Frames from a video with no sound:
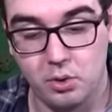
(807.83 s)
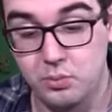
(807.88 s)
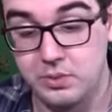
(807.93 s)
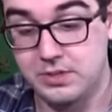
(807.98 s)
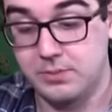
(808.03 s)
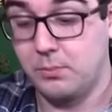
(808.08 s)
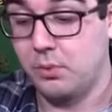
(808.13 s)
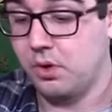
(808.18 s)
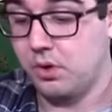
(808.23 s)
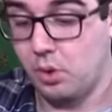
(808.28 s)
Ooh,
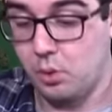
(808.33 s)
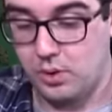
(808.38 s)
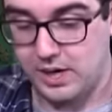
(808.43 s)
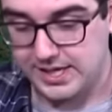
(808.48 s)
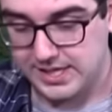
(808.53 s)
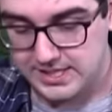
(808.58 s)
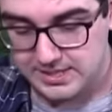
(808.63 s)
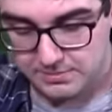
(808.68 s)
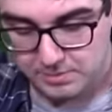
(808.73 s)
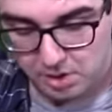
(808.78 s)
some more. Oh, I
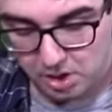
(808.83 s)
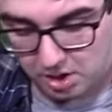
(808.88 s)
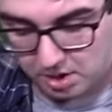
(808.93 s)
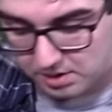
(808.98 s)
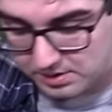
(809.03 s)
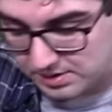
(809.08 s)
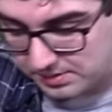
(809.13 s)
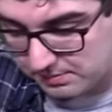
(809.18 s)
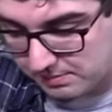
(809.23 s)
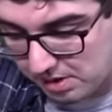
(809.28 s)
got some
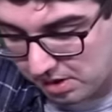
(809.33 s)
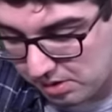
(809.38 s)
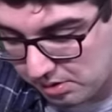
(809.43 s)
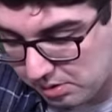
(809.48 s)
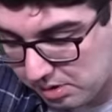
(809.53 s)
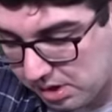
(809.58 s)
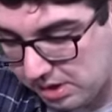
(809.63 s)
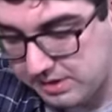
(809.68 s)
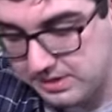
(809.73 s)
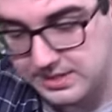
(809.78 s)
Car Tomorrow
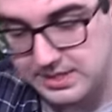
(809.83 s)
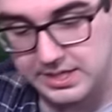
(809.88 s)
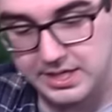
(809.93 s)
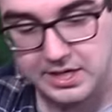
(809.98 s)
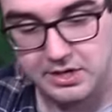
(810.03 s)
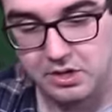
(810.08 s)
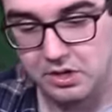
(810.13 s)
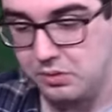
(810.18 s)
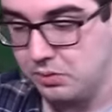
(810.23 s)
cars in here.